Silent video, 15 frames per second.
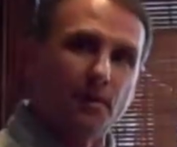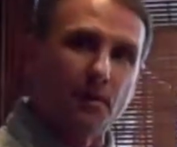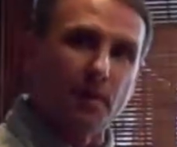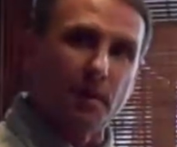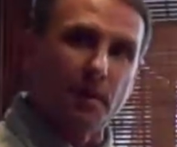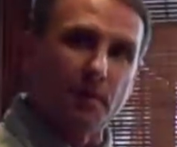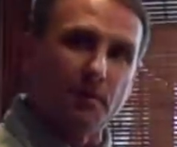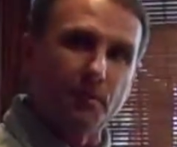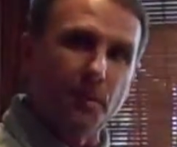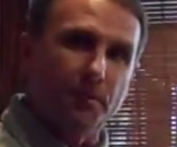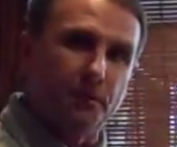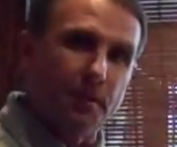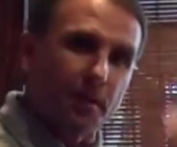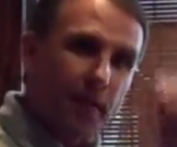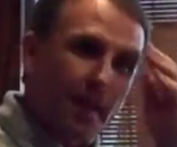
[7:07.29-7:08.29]
We
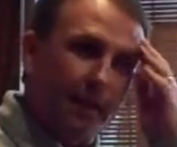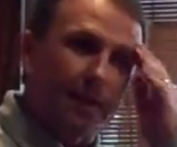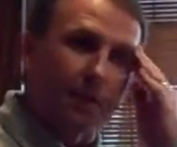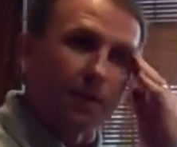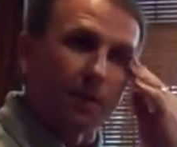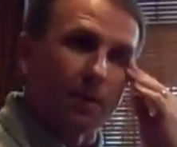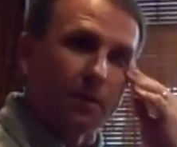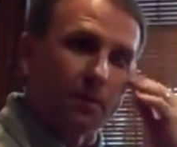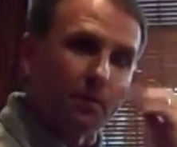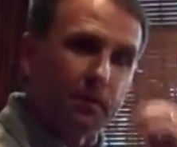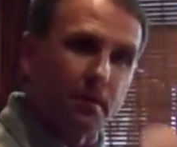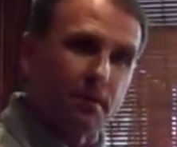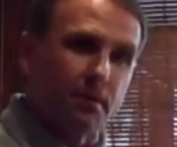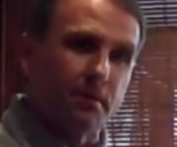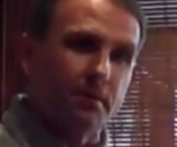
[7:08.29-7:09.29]
feel like that
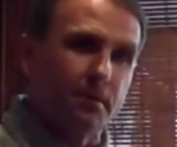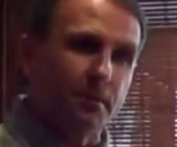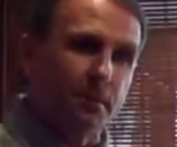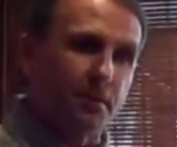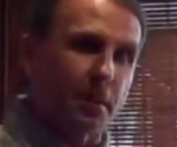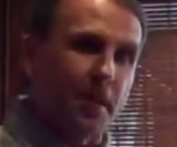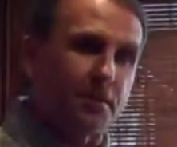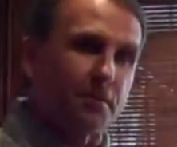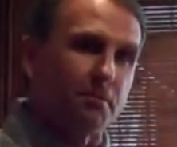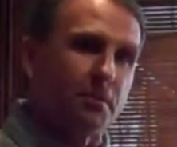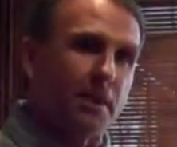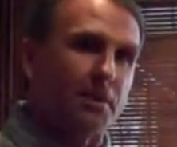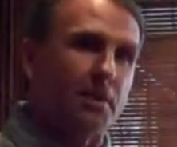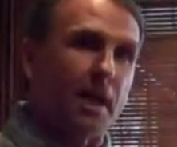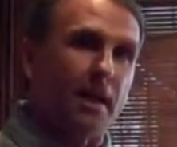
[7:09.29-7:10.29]
we've got some
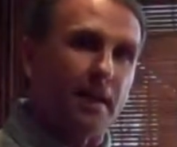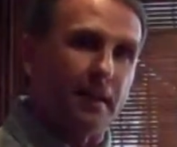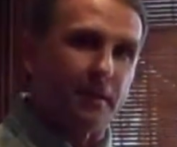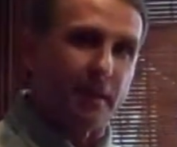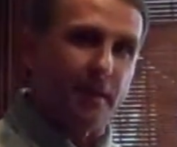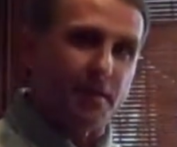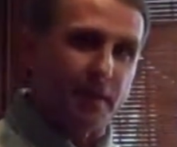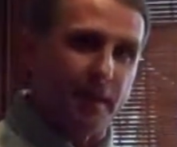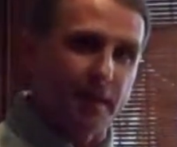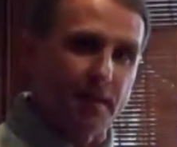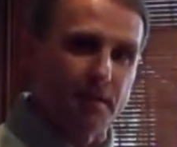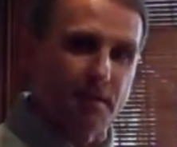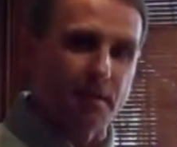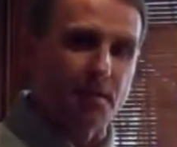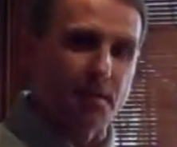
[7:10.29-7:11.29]
exciting things ahead
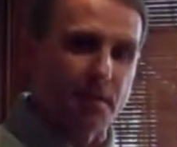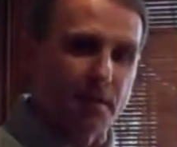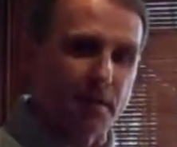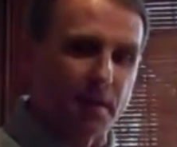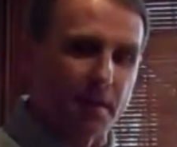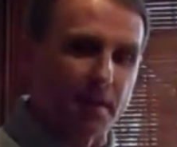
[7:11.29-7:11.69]
of us, and